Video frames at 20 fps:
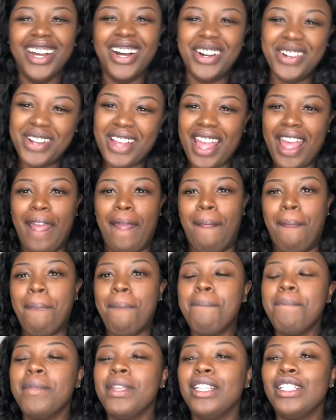Okay,
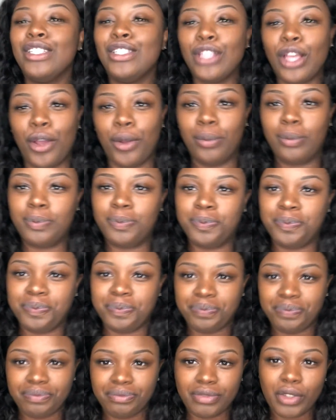so
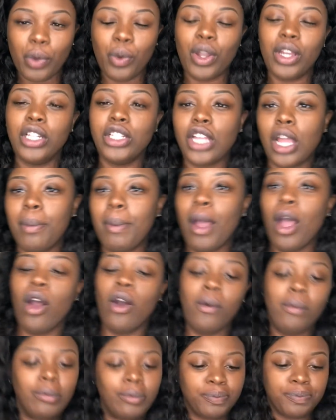we're gonna talk
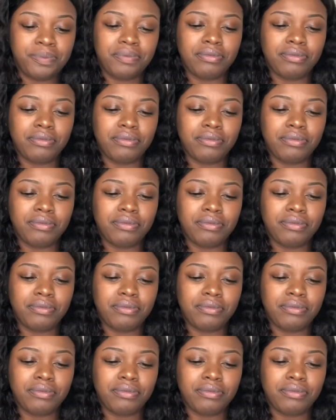about,